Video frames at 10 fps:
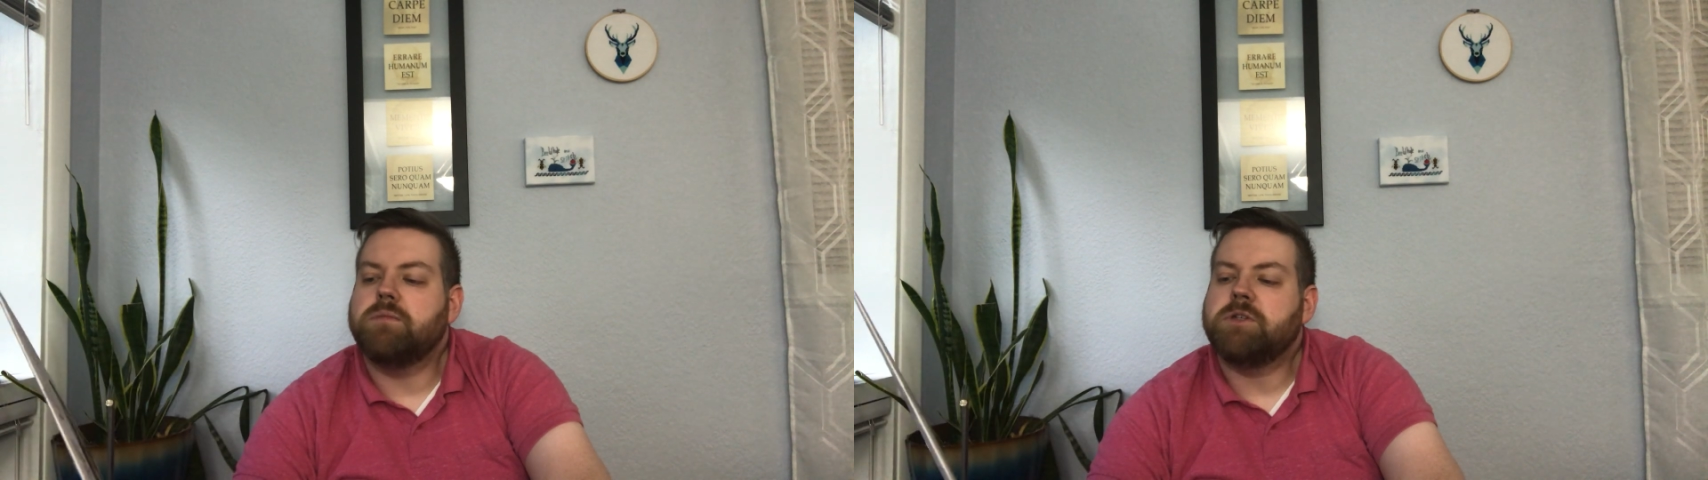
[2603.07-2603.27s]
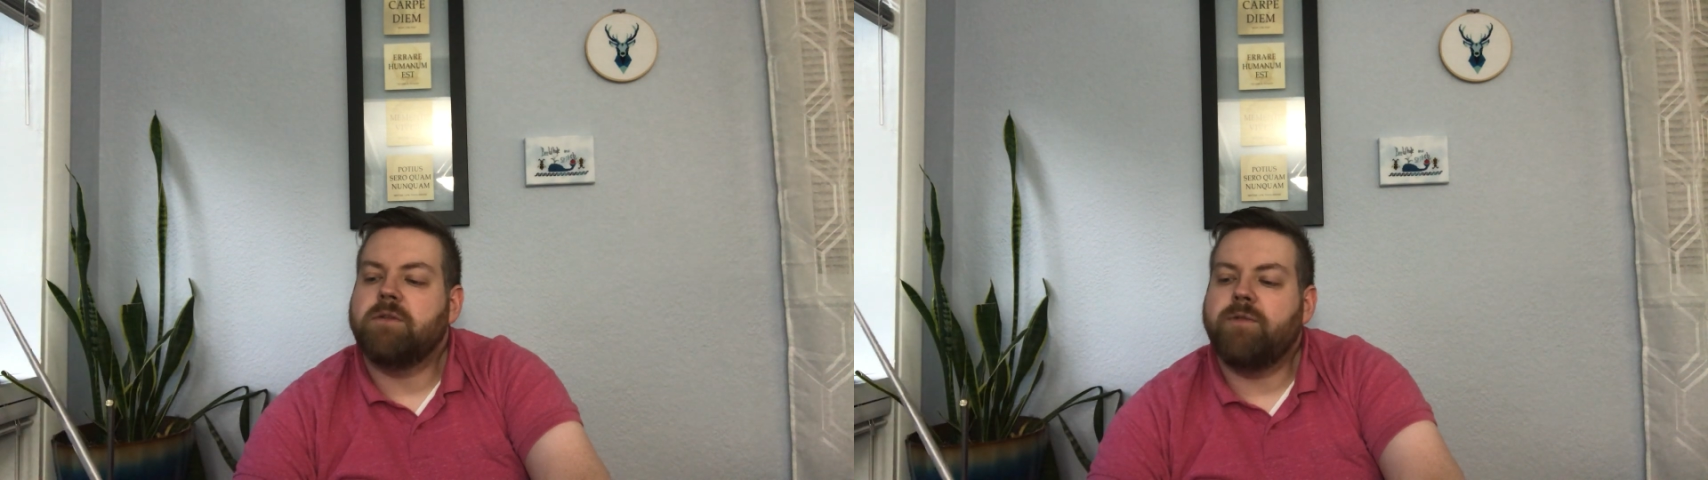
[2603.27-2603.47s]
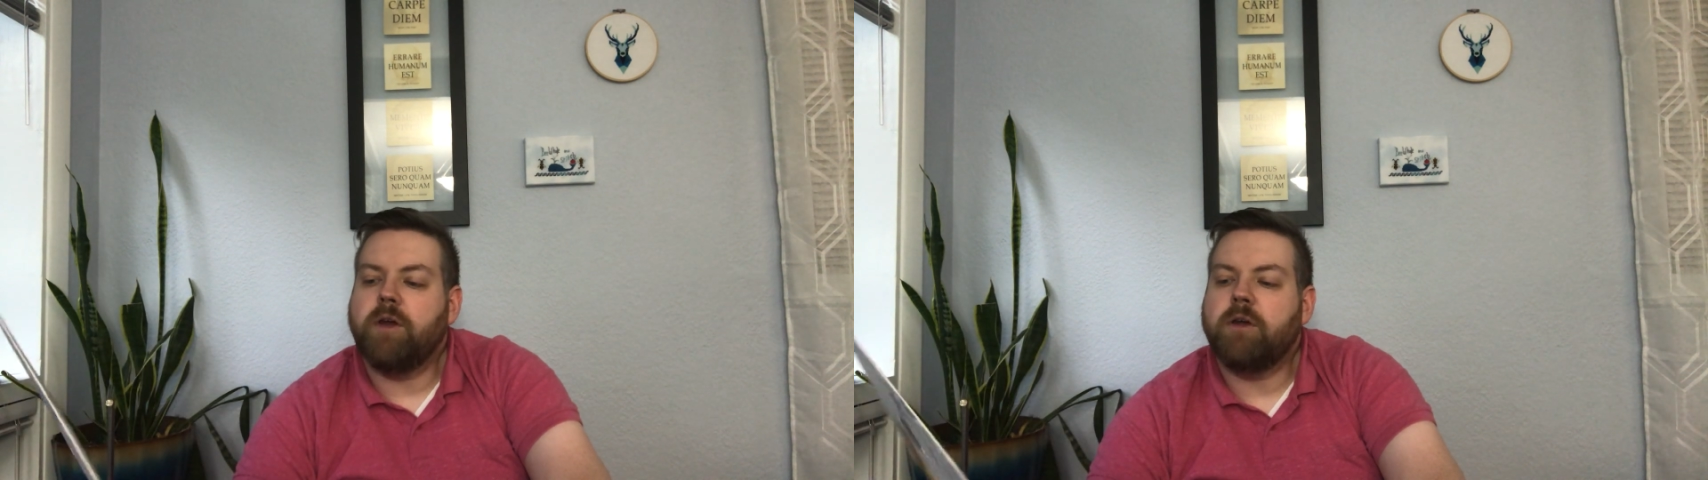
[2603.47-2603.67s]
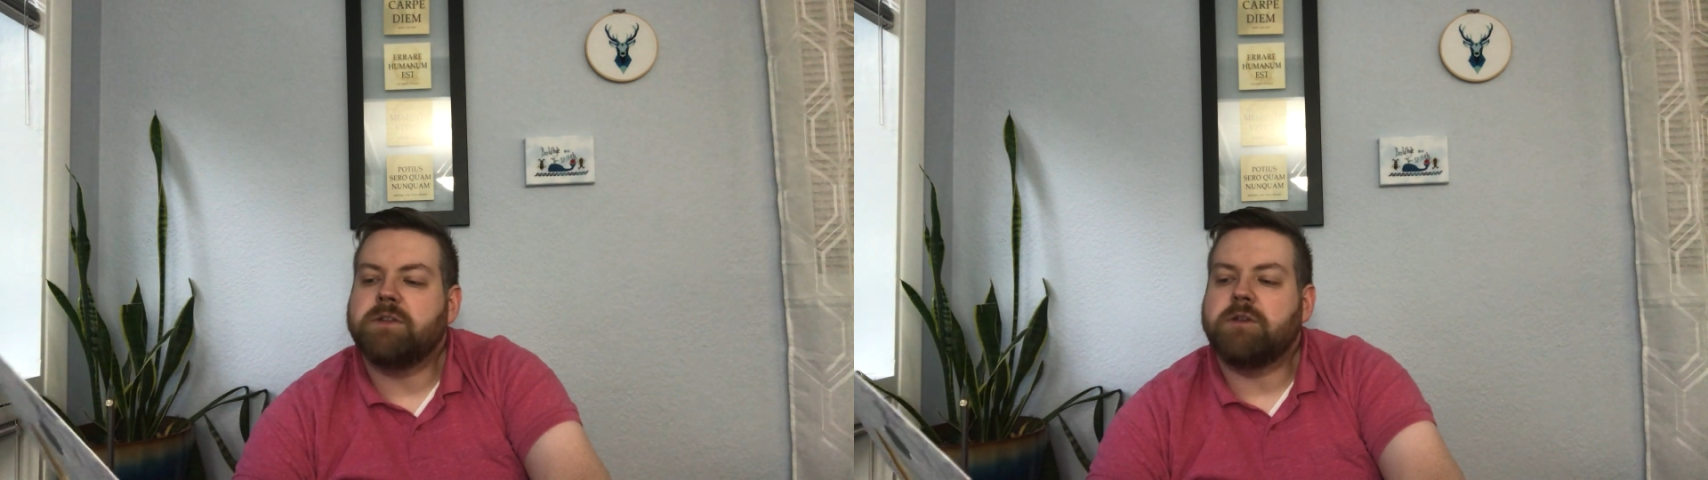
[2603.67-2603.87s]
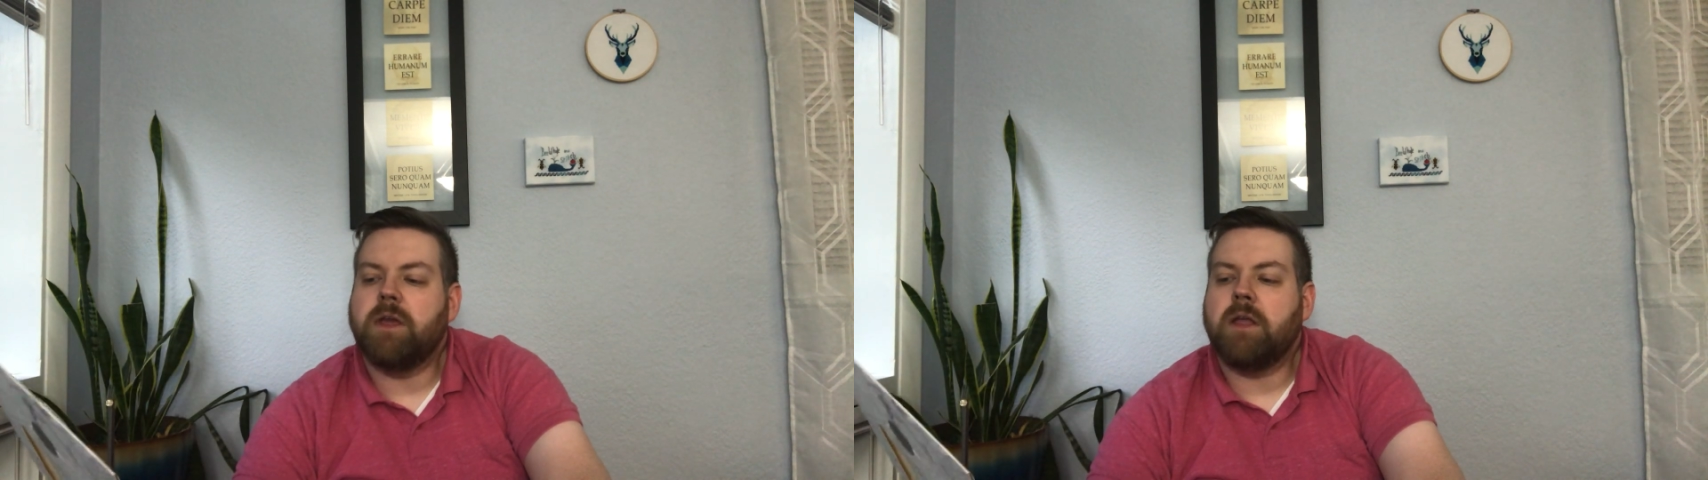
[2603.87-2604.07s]

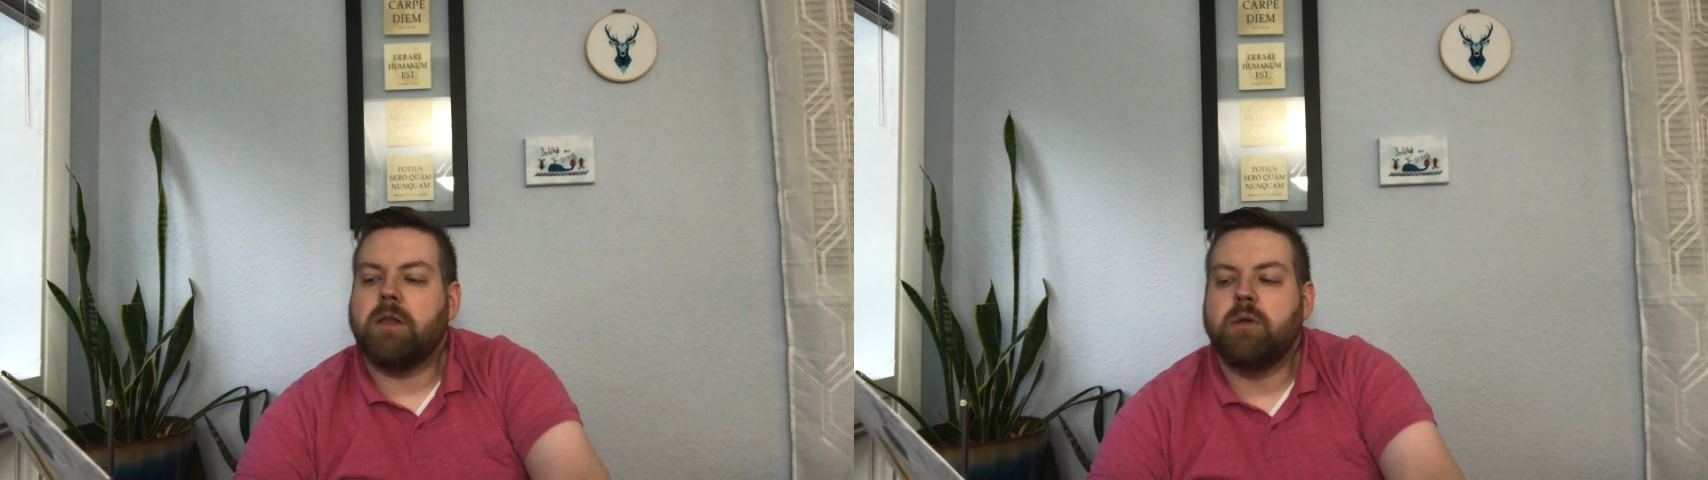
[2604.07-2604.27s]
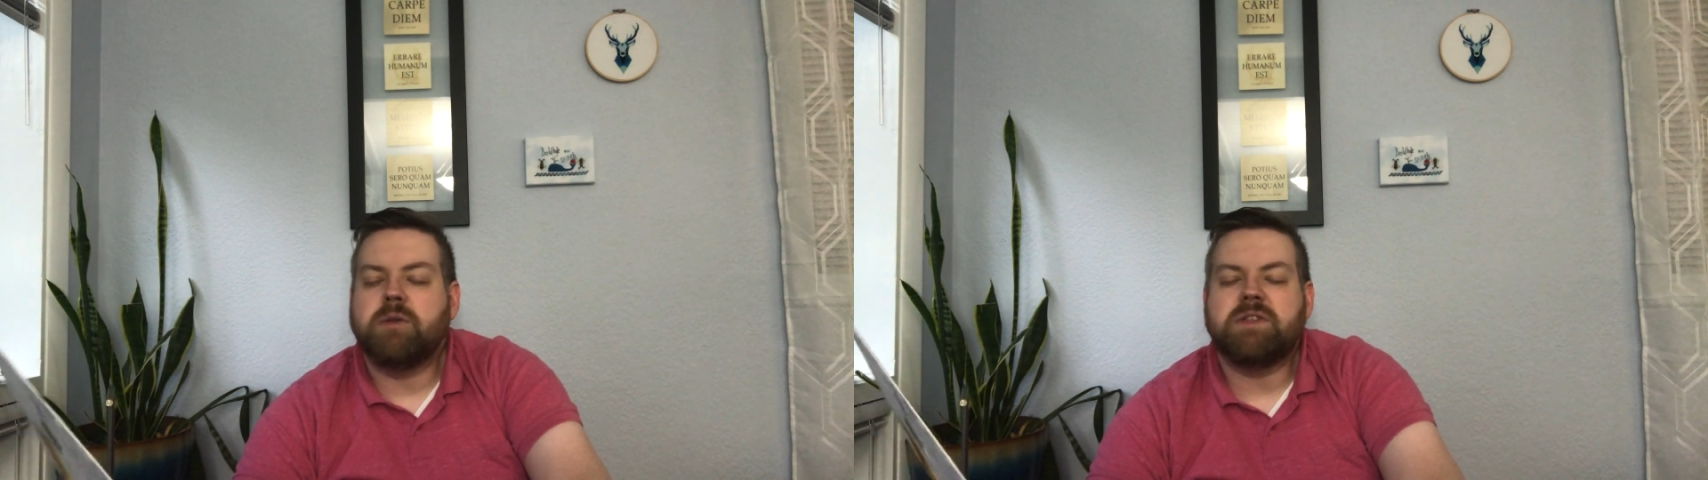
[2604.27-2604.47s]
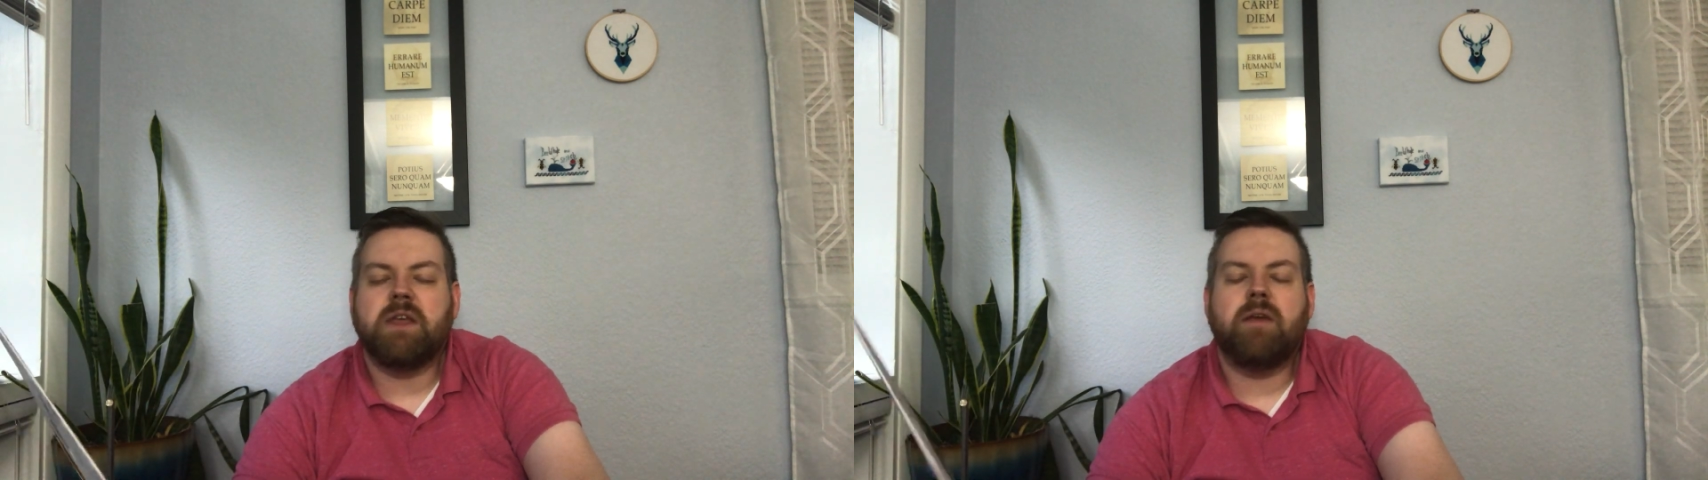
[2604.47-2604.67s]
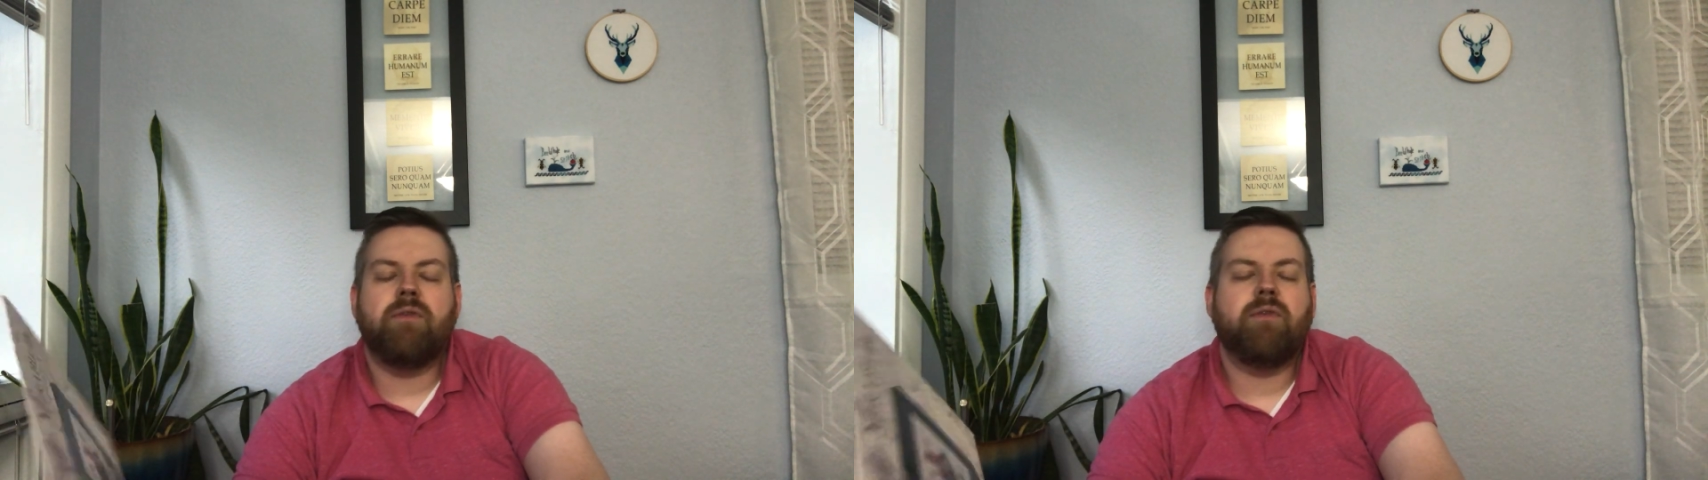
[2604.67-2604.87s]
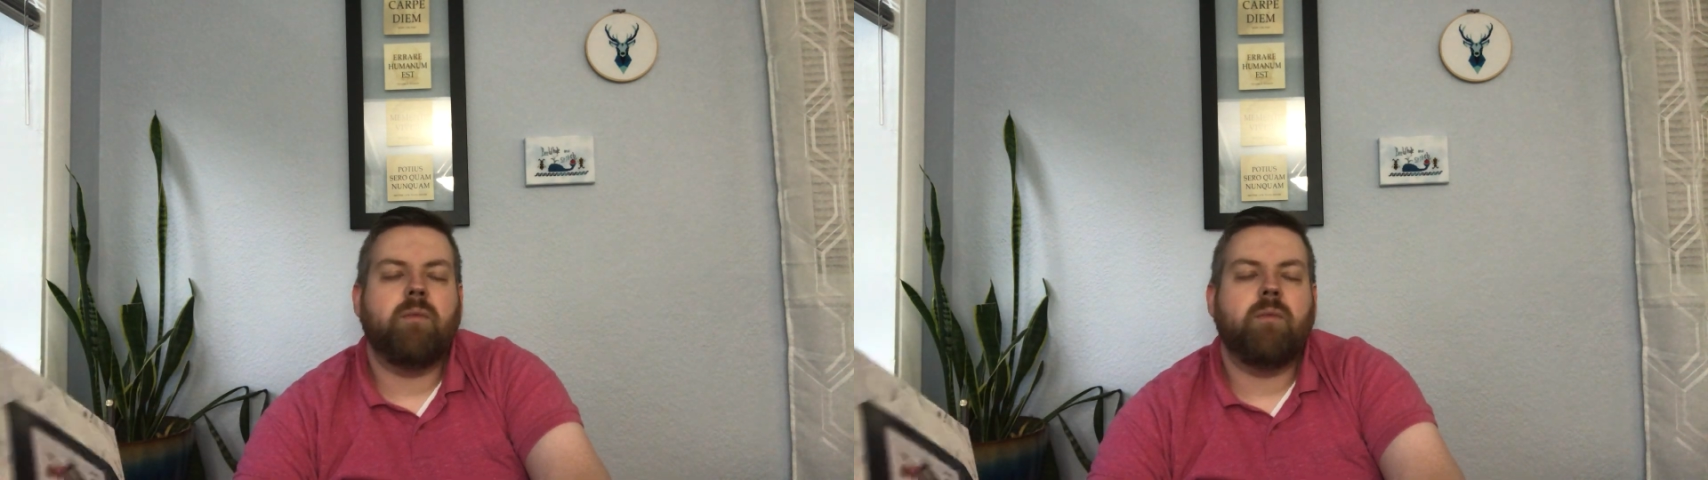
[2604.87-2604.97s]
diverse or inclusive?